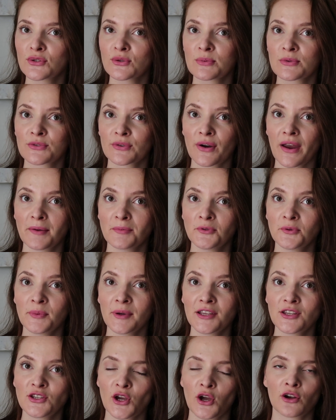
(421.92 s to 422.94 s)
to subscribe to
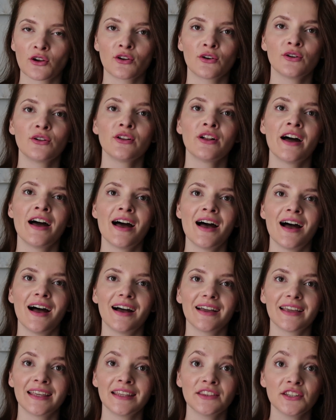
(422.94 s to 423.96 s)
my channel.
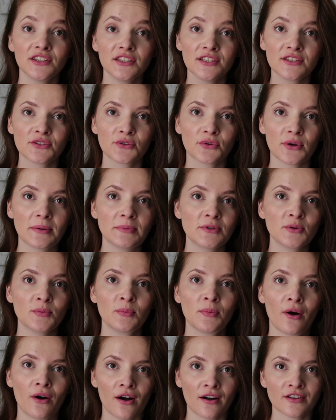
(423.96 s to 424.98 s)
In the
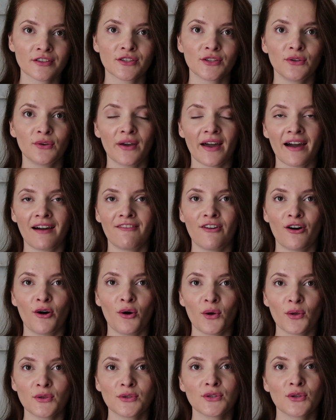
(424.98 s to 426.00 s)
description box you have
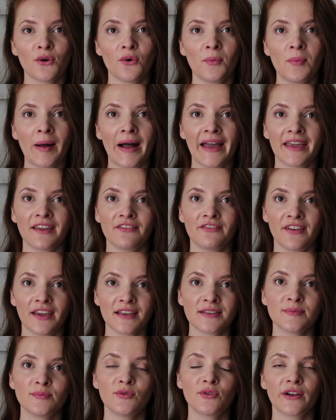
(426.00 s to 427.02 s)
also my
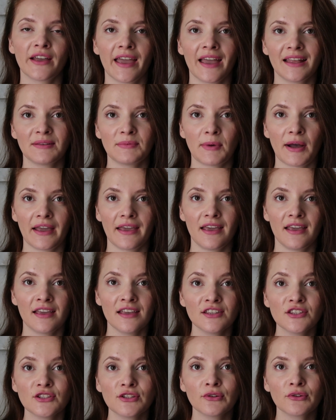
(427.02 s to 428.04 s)
Facebook and my
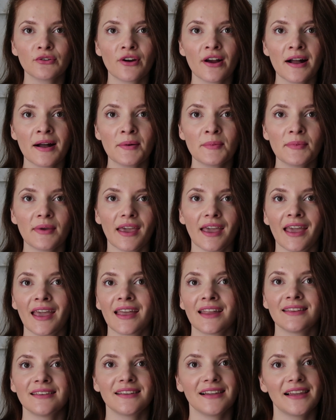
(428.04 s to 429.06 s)
Instagram,
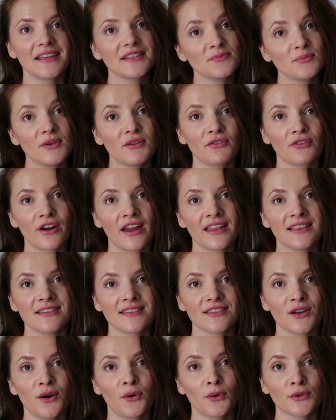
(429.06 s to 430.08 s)
and let's be
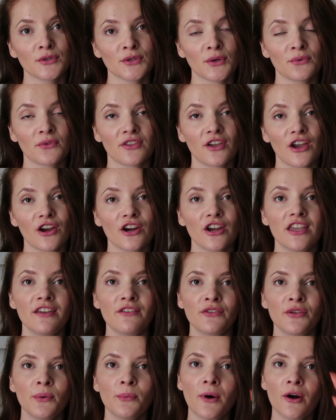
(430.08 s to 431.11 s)
friends also there
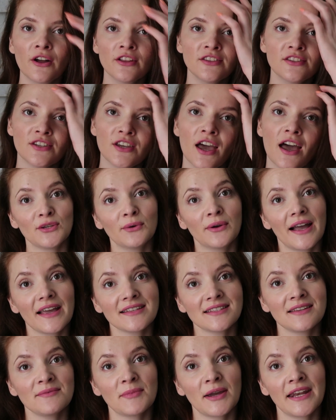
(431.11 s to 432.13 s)
if you want. See you
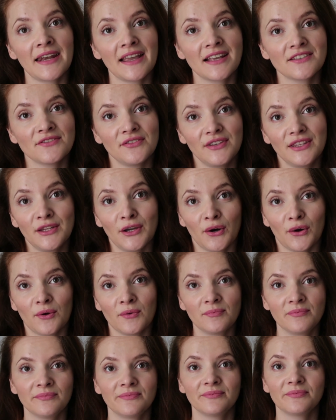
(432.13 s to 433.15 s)
guys in my next
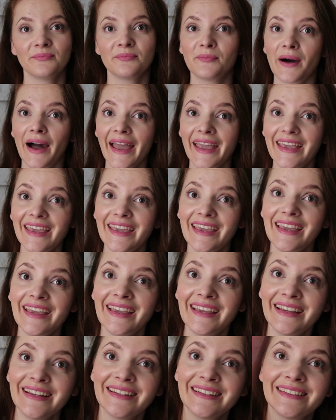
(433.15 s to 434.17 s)
video. Bye!